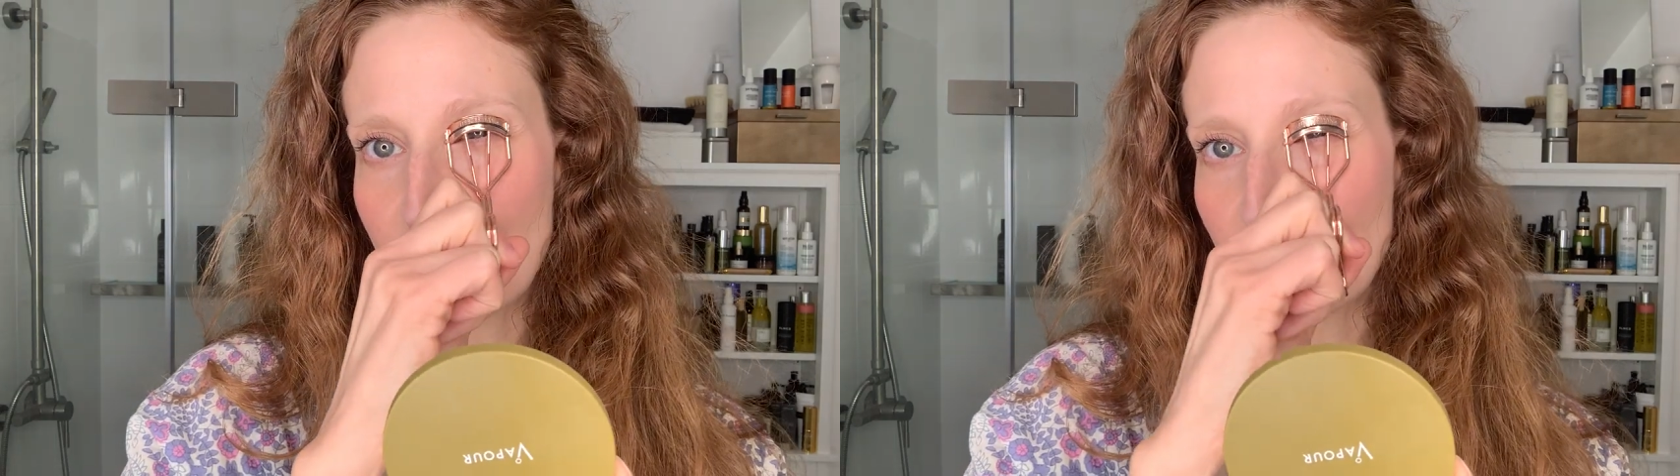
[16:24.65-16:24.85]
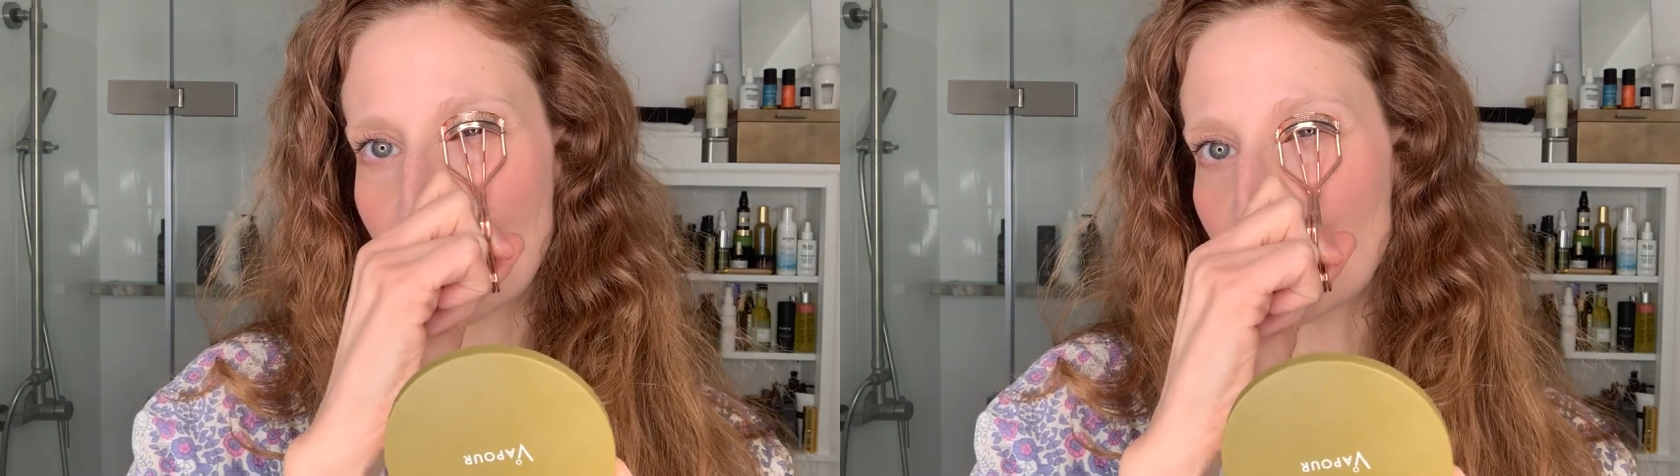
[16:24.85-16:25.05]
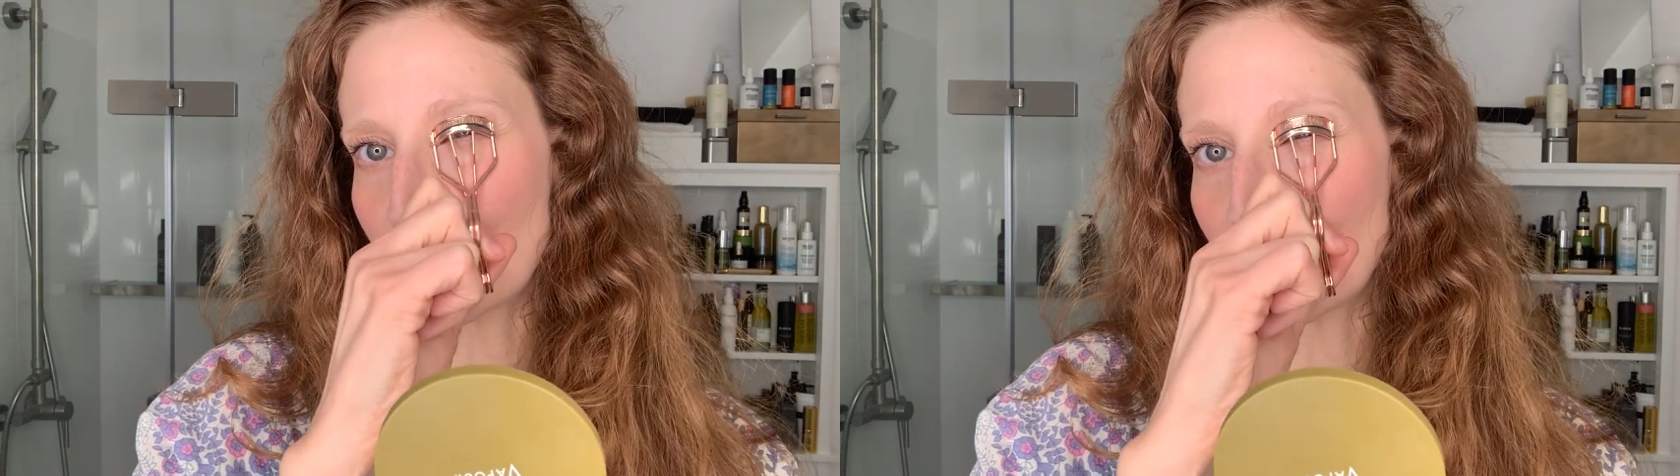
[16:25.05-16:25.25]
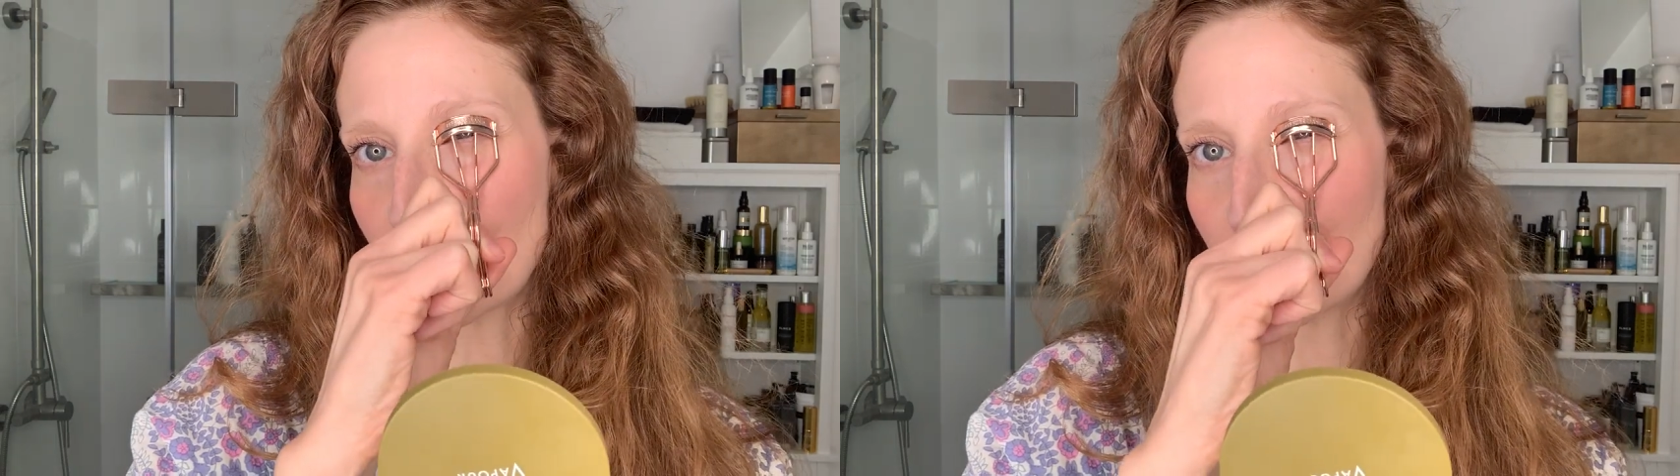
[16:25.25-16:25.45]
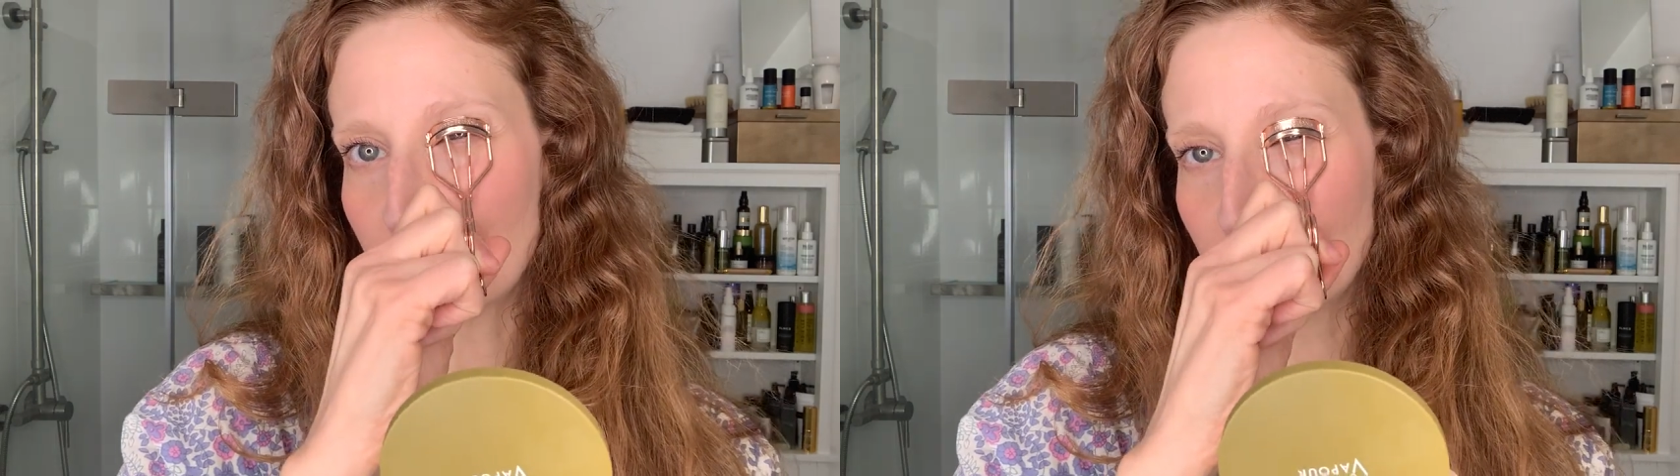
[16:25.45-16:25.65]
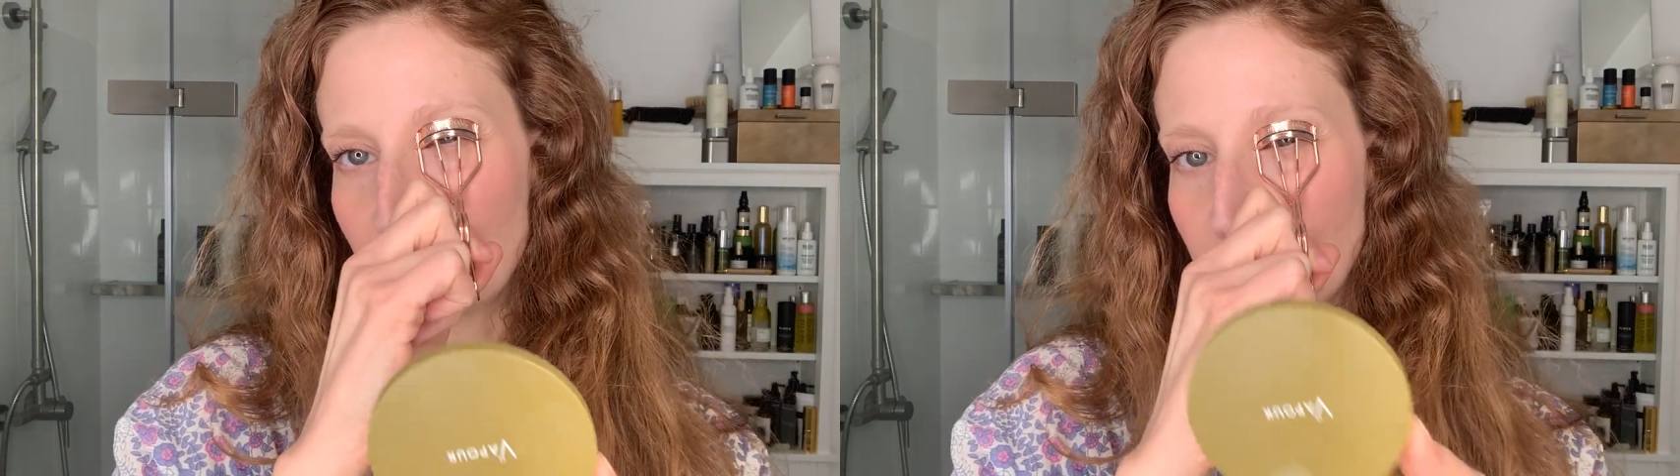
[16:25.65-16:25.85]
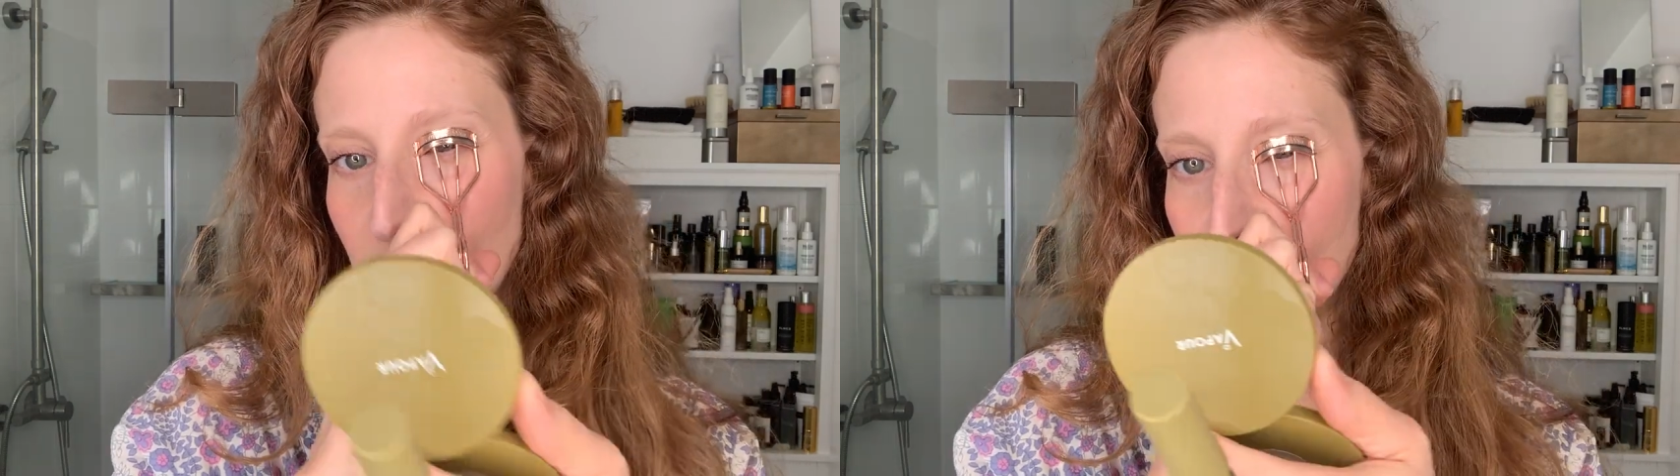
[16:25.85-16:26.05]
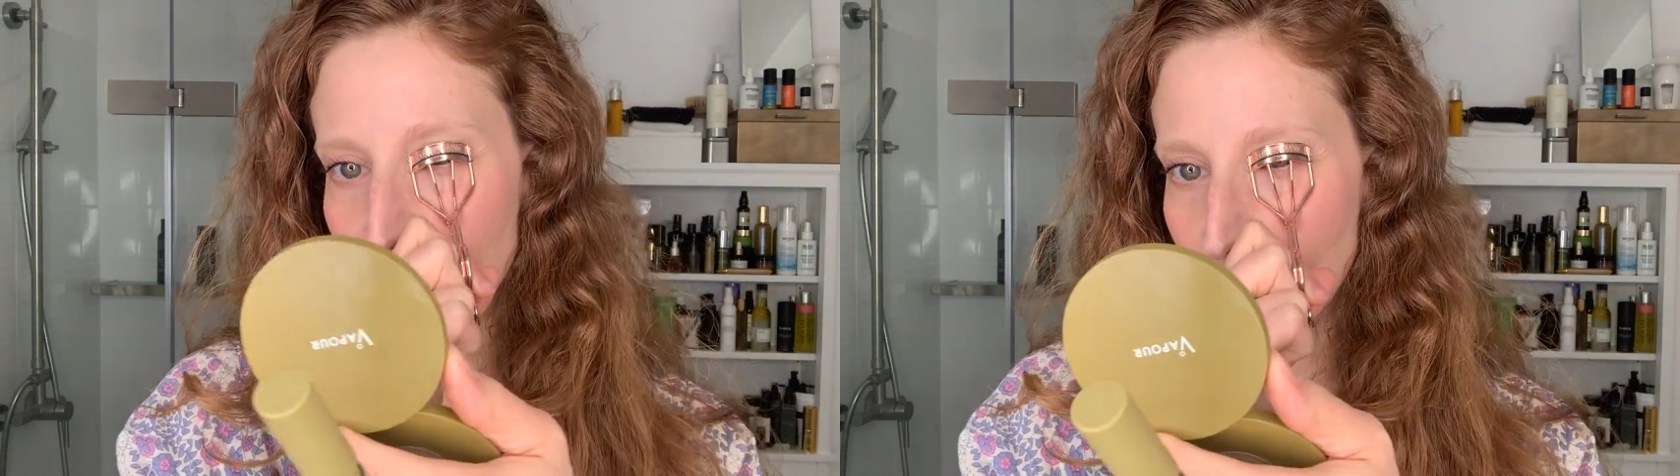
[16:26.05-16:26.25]
over and over and over and over,
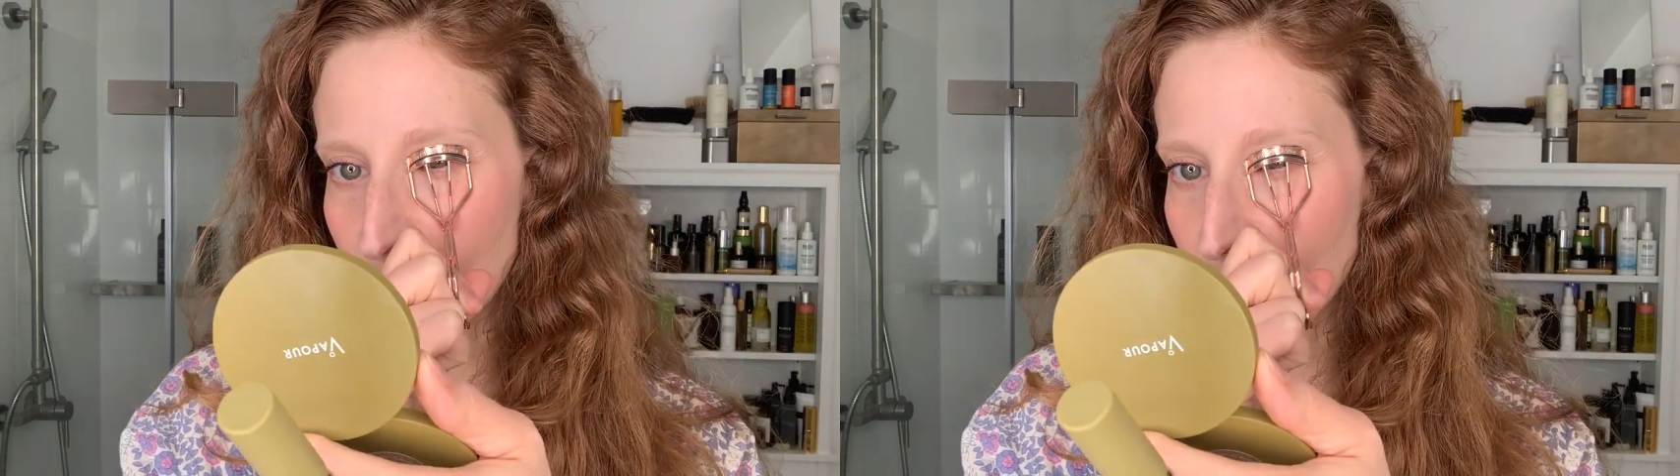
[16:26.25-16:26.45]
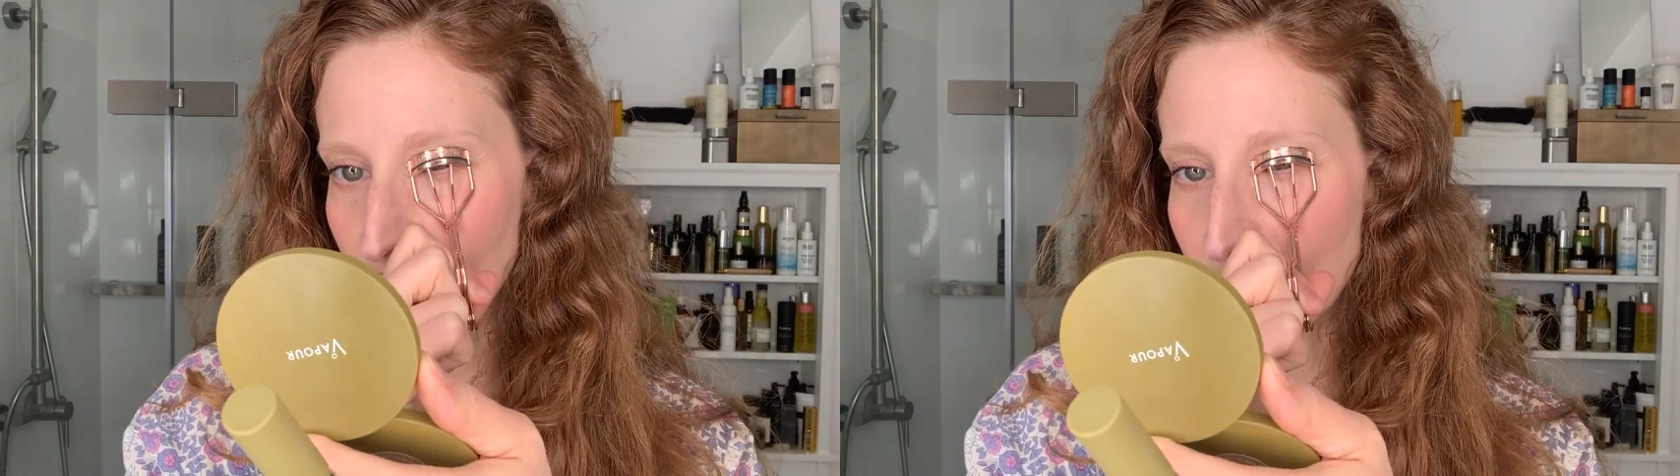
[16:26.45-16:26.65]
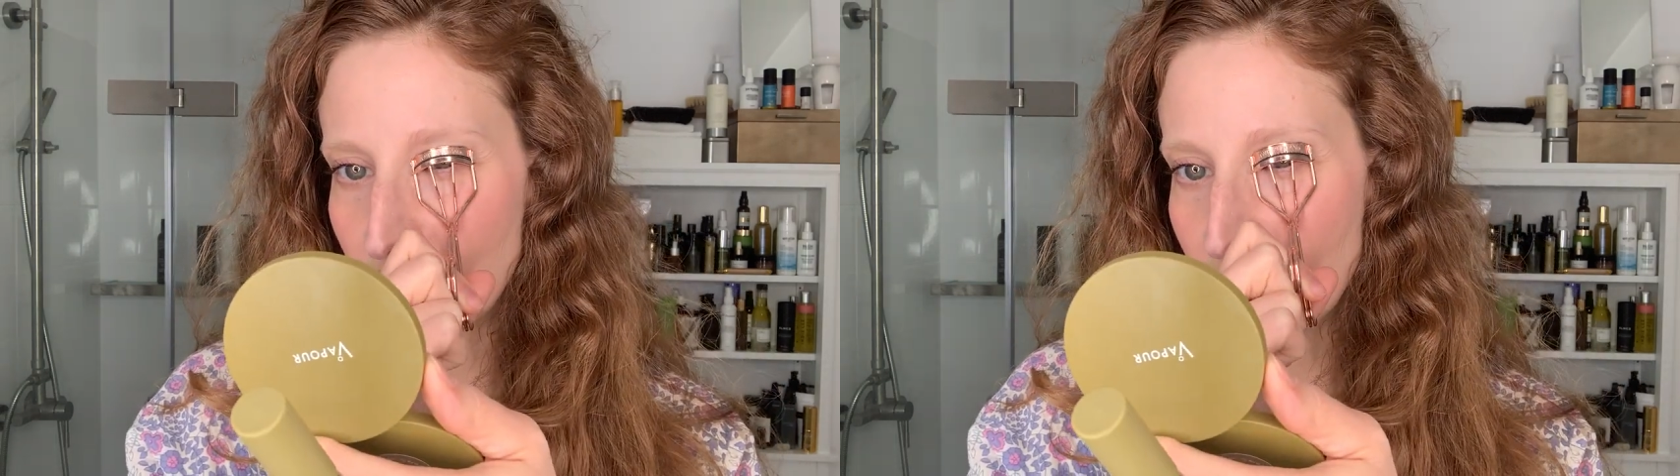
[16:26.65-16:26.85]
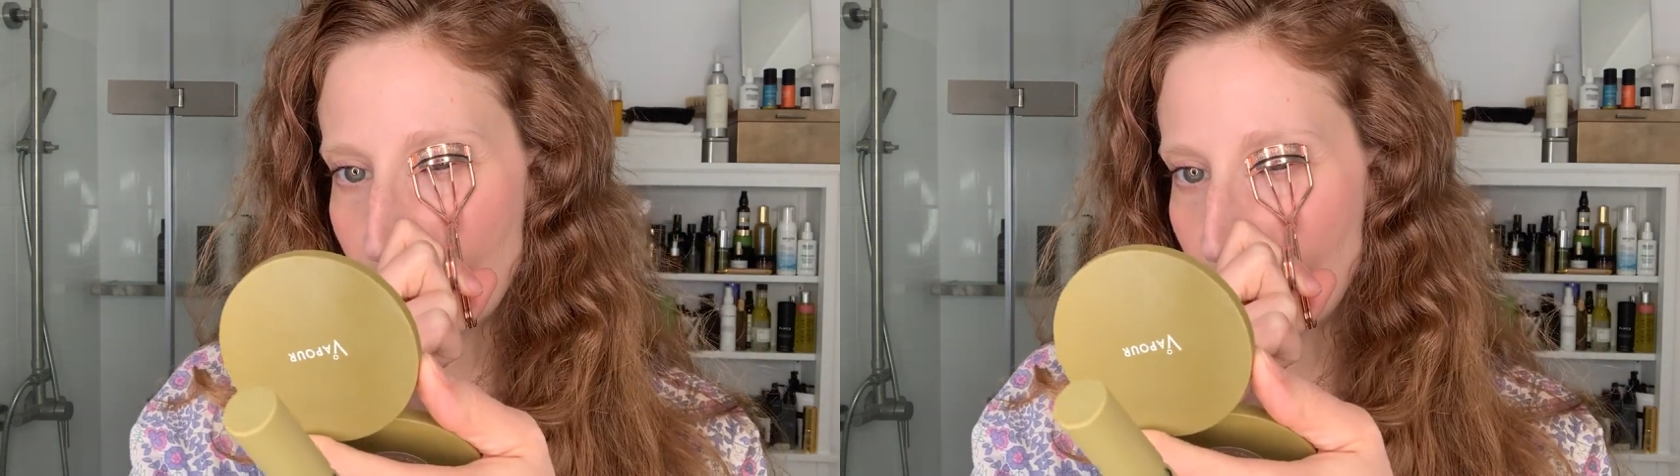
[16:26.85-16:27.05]
clamp, clamp, clamp, clamp, clamp.